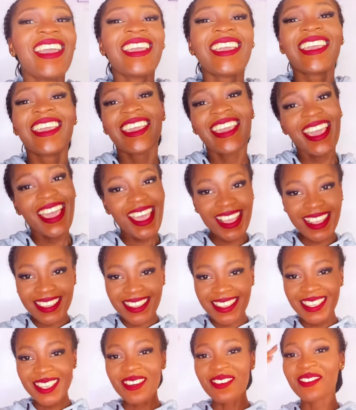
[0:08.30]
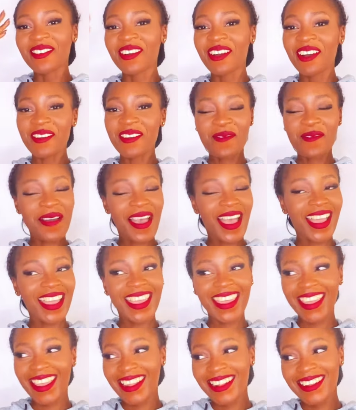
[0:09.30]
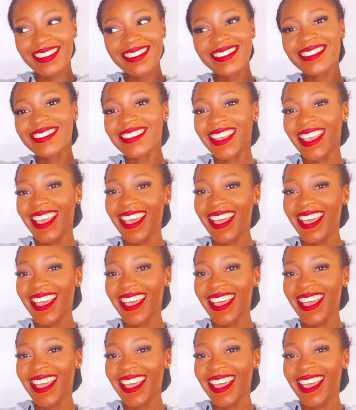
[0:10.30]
Guess who got a package?